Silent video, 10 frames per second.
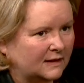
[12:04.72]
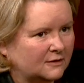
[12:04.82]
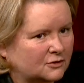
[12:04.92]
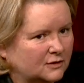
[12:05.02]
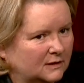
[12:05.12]
the
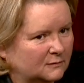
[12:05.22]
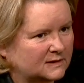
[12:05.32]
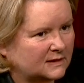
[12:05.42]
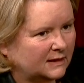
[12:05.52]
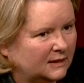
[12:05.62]
country, and it
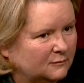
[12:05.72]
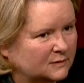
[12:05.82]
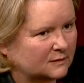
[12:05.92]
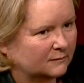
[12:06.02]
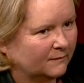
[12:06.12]
was like he
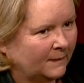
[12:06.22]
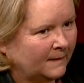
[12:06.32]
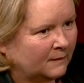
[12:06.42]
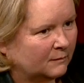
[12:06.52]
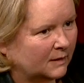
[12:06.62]
was a
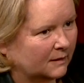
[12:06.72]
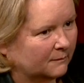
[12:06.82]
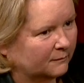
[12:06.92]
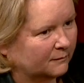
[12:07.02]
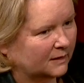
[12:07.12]

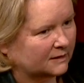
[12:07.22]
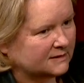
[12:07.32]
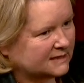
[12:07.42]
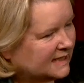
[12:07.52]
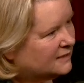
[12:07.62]
um, a
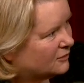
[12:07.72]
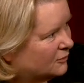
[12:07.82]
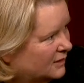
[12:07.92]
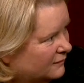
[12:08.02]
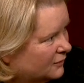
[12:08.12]
contender
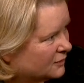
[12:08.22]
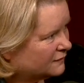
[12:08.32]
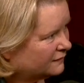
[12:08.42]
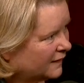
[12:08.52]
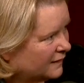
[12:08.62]
who never got
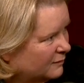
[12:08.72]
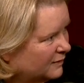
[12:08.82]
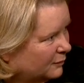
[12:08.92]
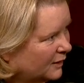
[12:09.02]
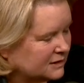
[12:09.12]
to fight the
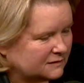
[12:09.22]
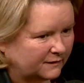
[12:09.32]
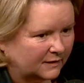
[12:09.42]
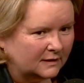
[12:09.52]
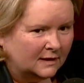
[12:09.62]
big prize
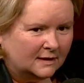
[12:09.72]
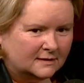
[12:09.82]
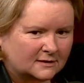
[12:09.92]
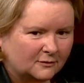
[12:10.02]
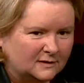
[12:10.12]
fight.
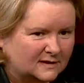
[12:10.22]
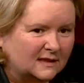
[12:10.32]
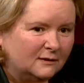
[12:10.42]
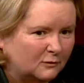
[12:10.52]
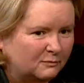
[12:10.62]
So
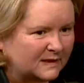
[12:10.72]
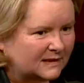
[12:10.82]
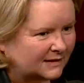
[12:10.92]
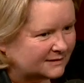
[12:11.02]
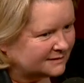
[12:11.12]
instead, he would
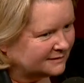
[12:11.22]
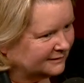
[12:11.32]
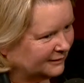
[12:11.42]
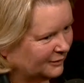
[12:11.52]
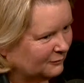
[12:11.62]
beat us,
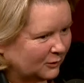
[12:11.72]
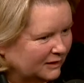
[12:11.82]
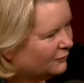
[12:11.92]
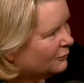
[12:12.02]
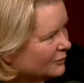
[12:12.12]
you know, at
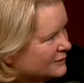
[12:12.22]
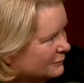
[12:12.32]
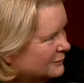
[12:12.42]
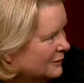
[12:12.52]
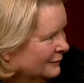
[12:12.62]
whatever it was
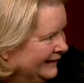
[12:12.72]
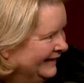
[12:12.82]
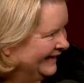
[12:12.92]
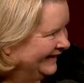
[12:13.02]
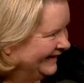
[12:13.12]
we were
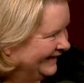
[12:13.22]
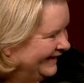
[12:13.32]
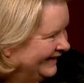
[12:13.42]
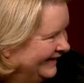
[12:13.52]
doing. what